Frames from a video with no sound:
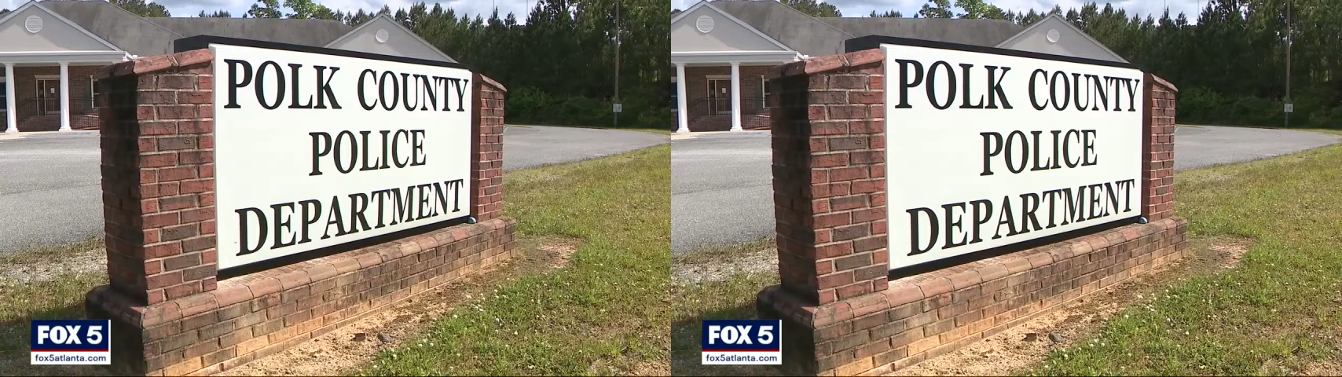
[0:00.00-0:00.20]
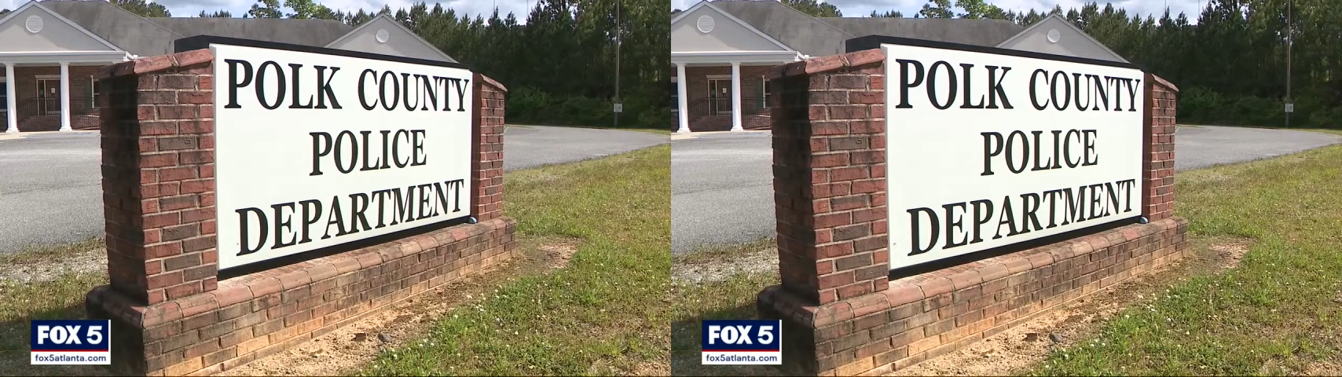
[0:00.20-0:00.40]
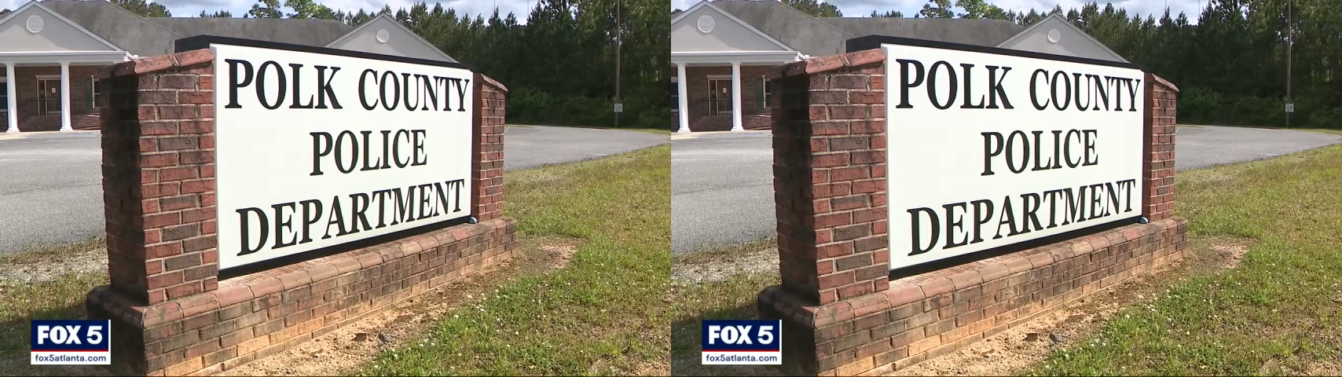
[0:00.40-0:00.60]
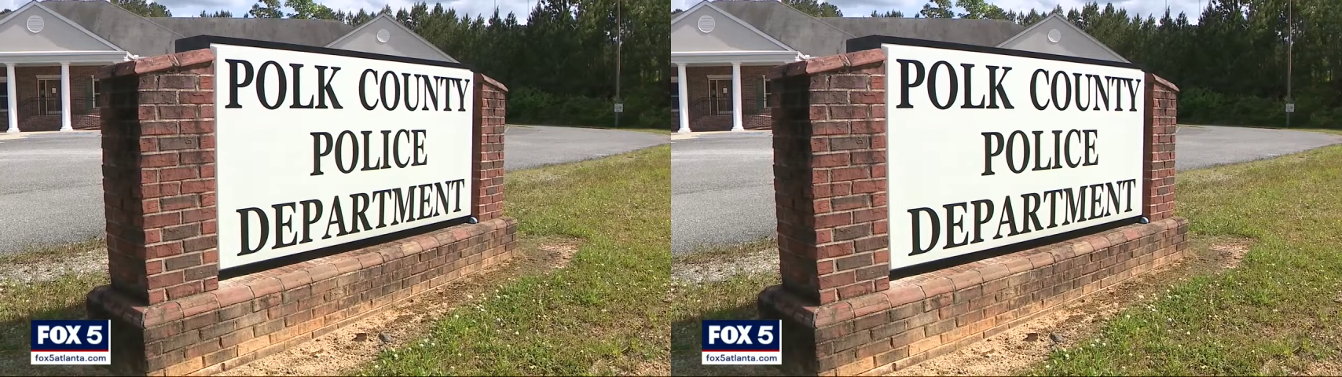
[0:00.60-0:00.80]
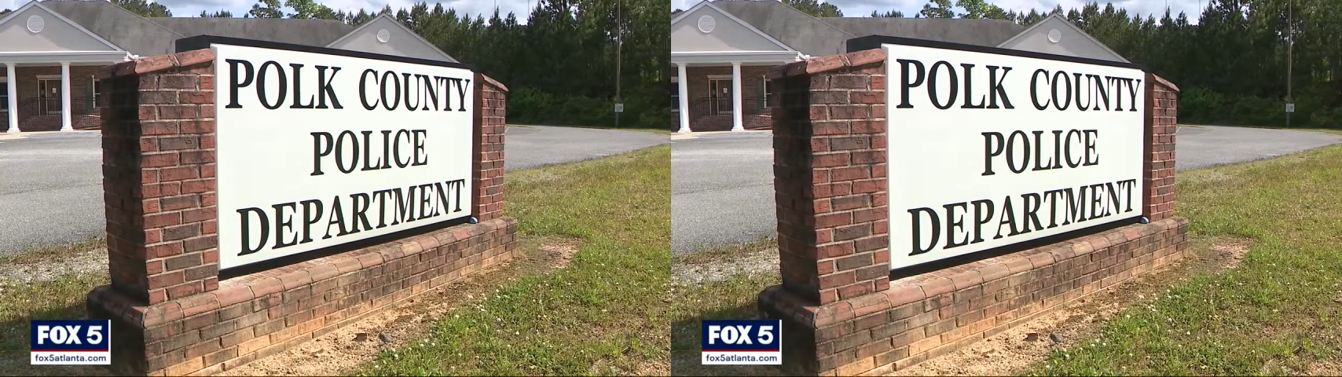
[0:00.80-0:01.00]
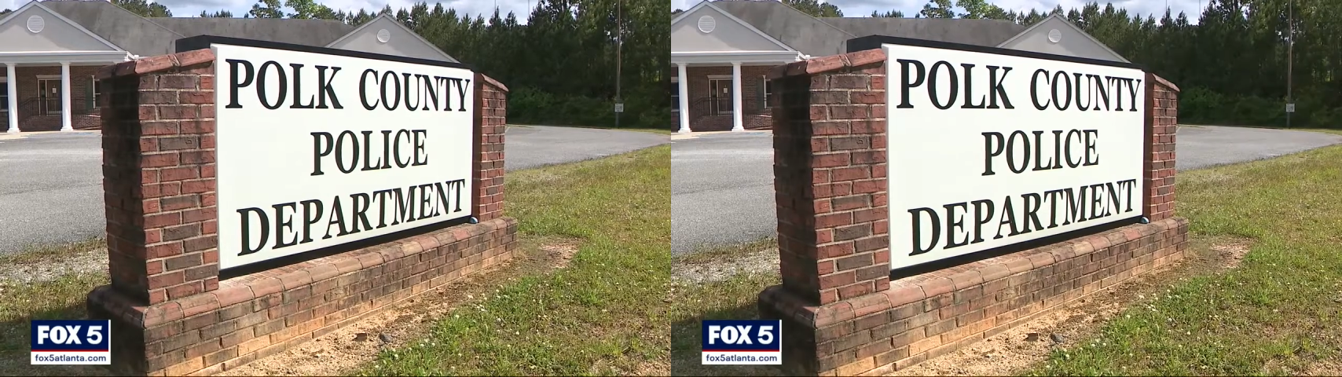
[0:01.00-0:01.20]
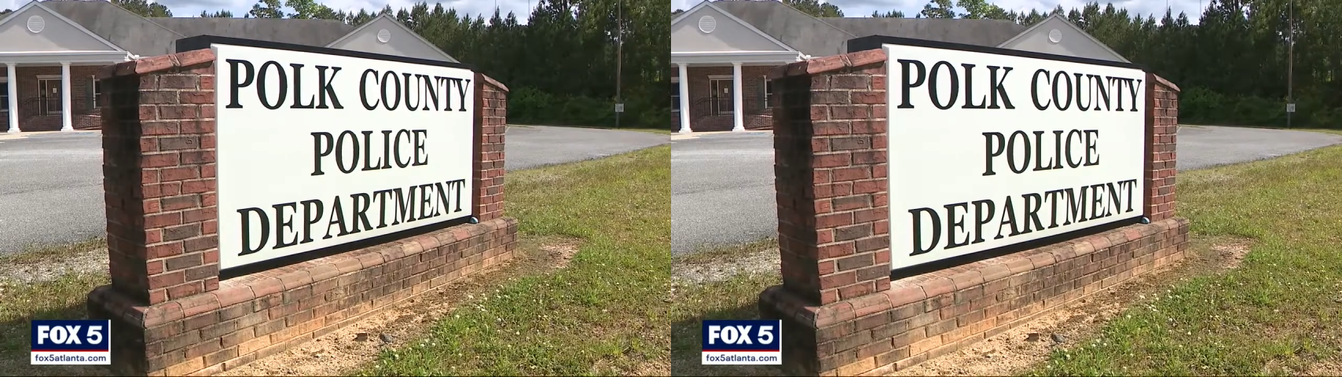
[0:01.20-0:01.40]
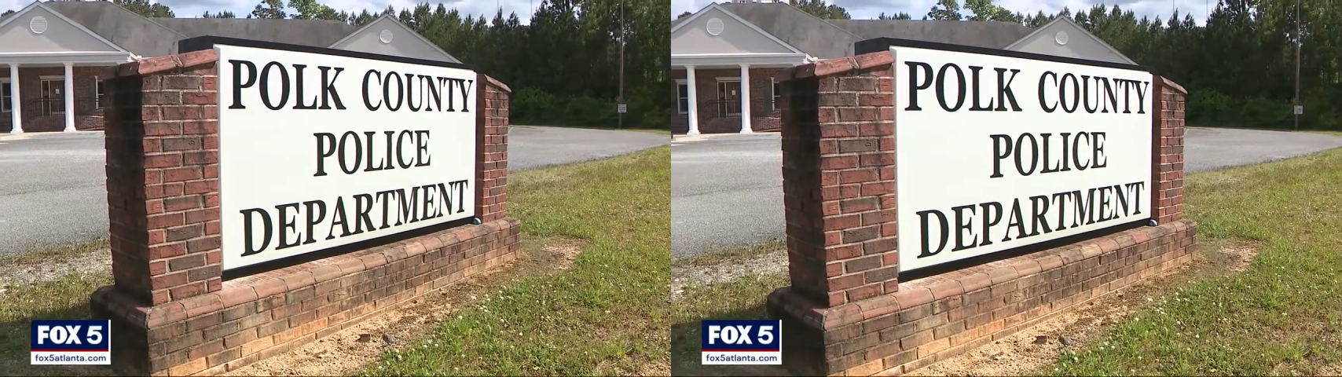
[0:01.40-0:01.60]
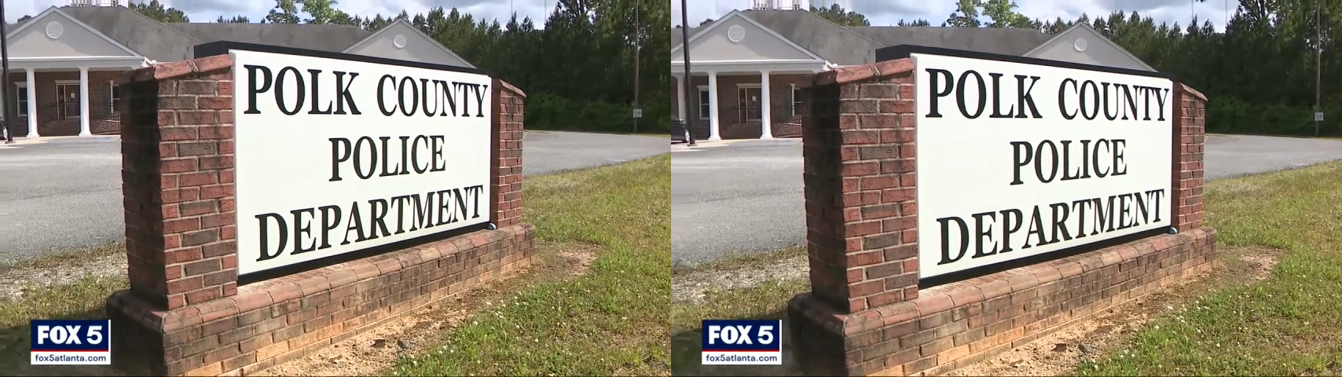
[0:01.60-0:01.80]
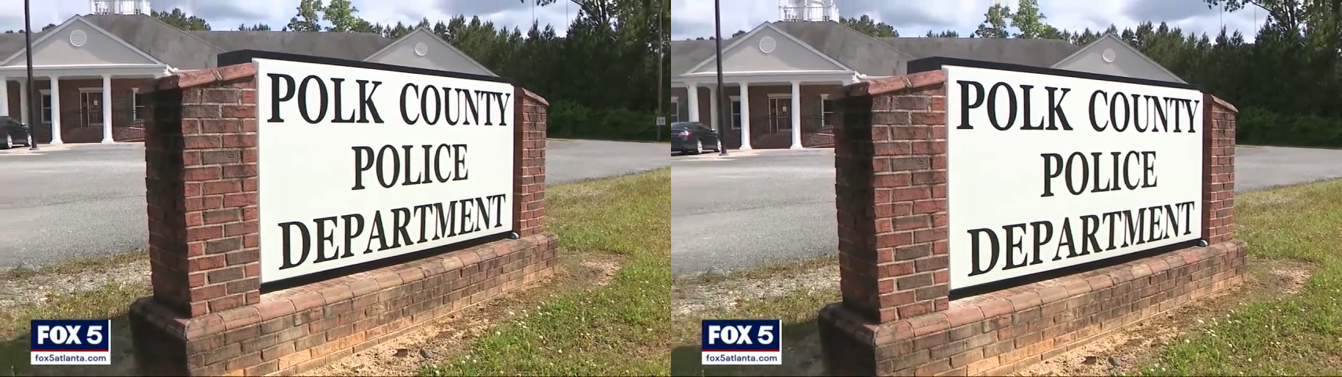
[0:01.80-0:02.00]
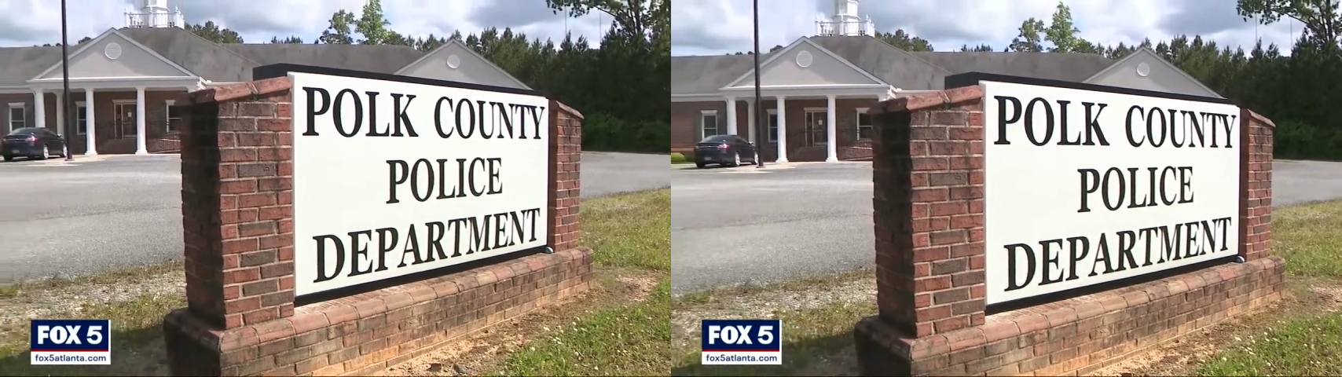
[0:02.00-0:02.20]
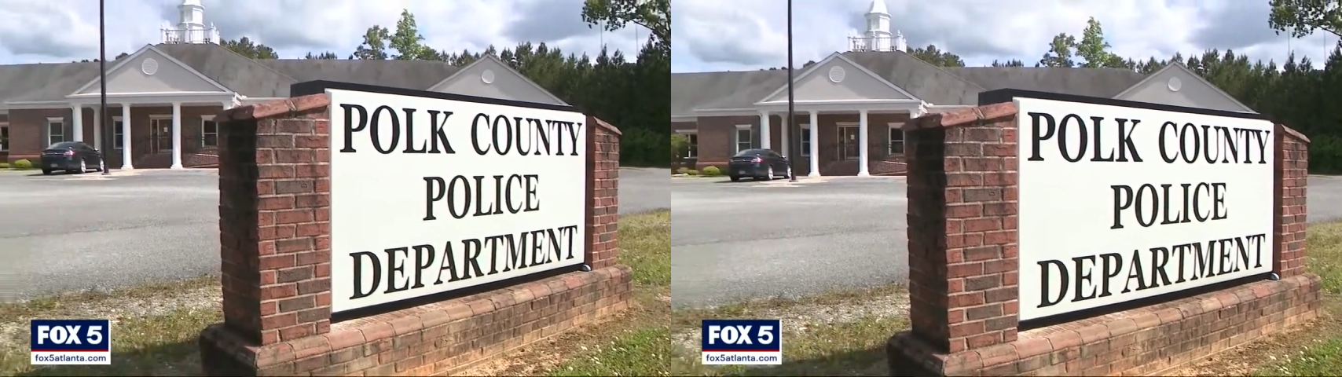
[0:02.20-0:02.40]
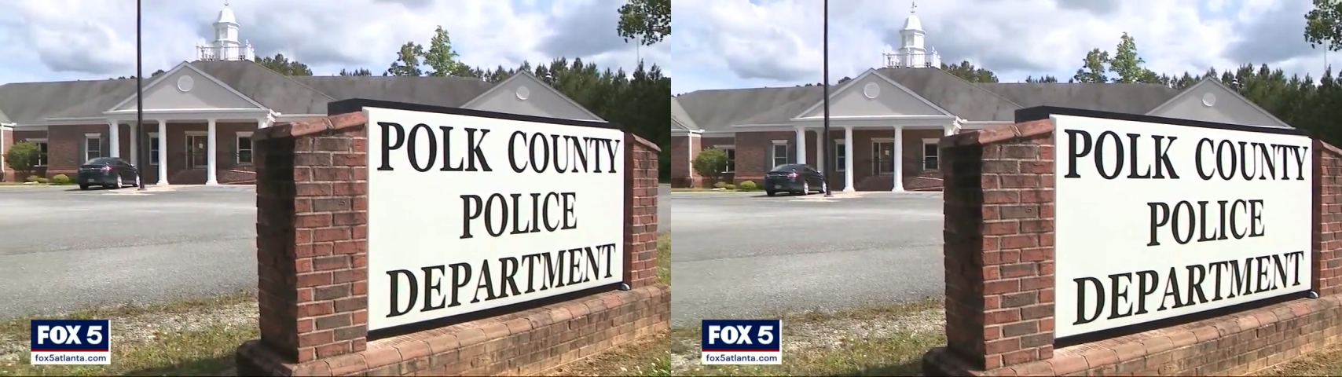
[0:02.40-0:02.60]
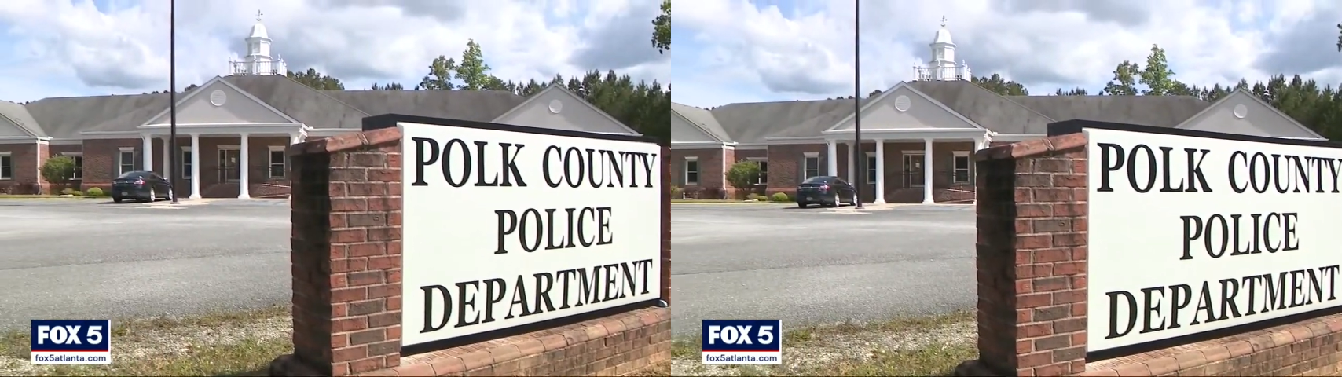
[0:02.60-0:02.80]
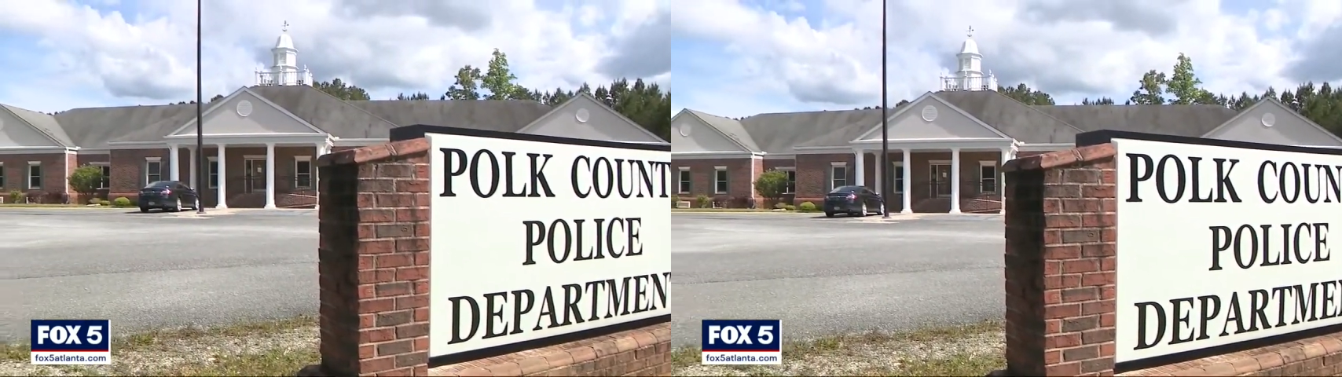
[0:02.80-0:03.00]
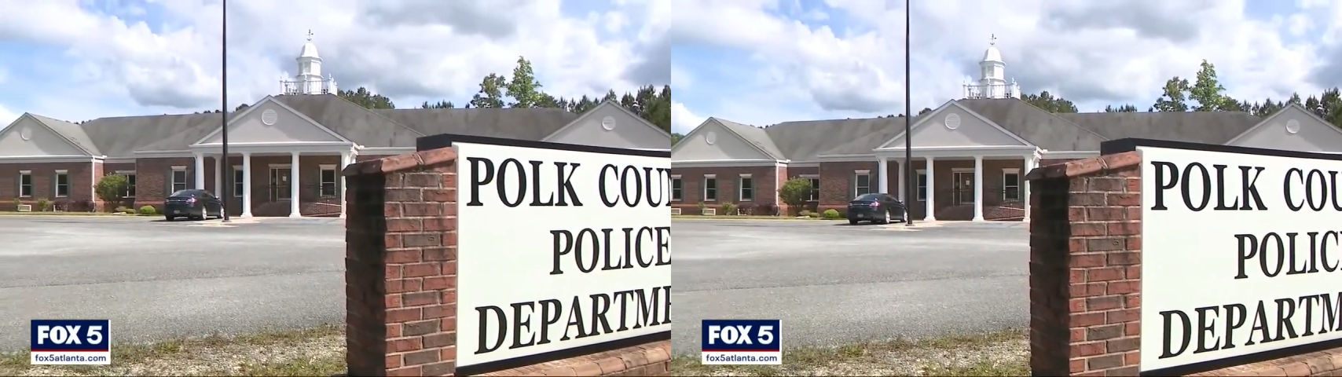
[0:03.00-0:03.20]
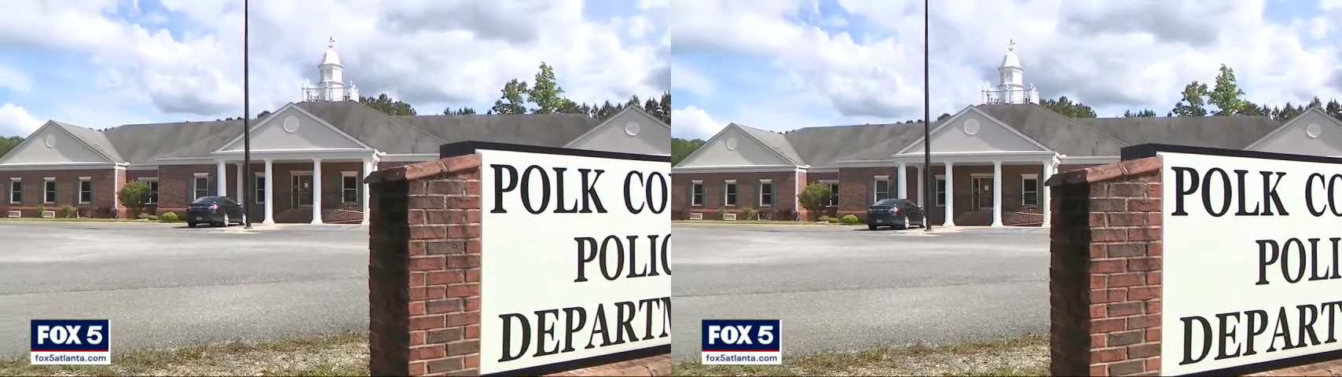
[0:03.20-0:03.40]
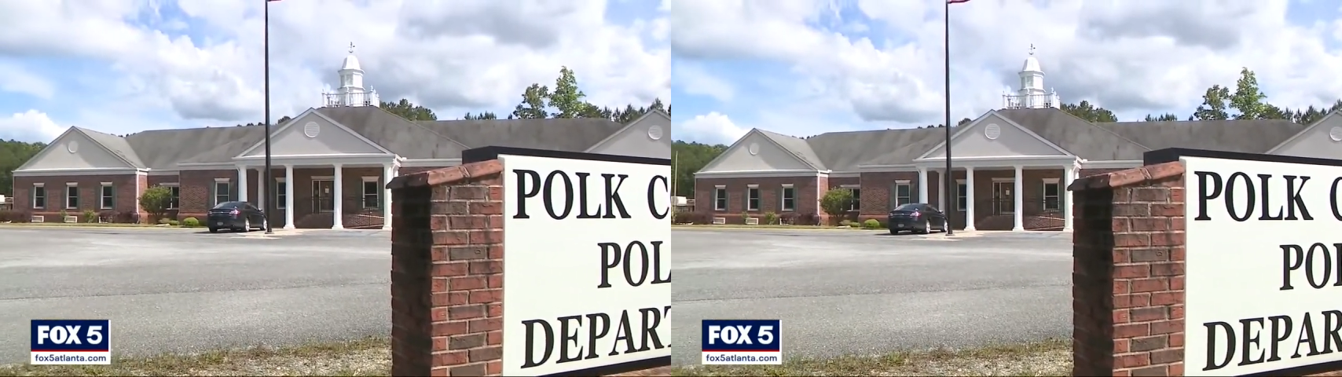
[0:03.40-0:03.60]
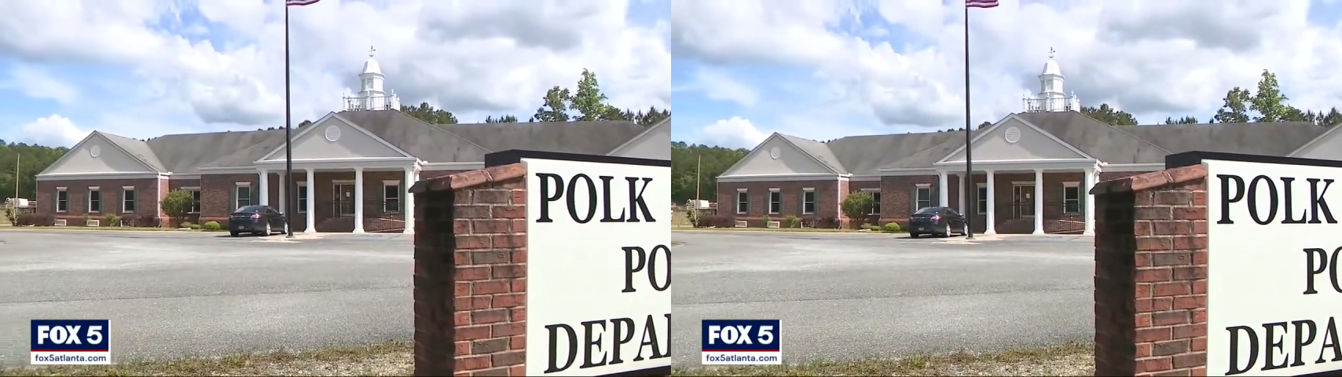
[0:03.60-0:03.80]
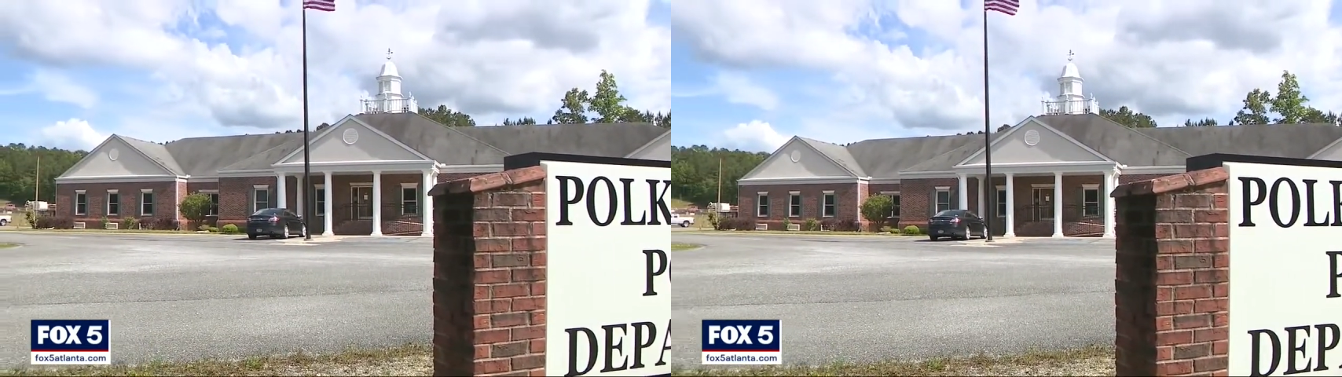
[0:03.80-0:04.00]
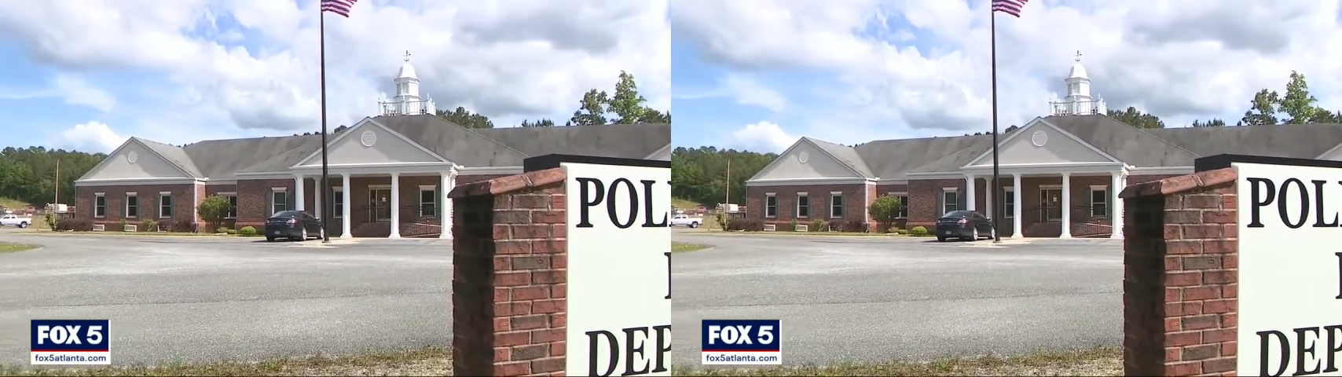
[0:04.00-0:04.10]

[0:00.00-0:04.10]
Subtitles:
No face is visible, so there are no lips to read.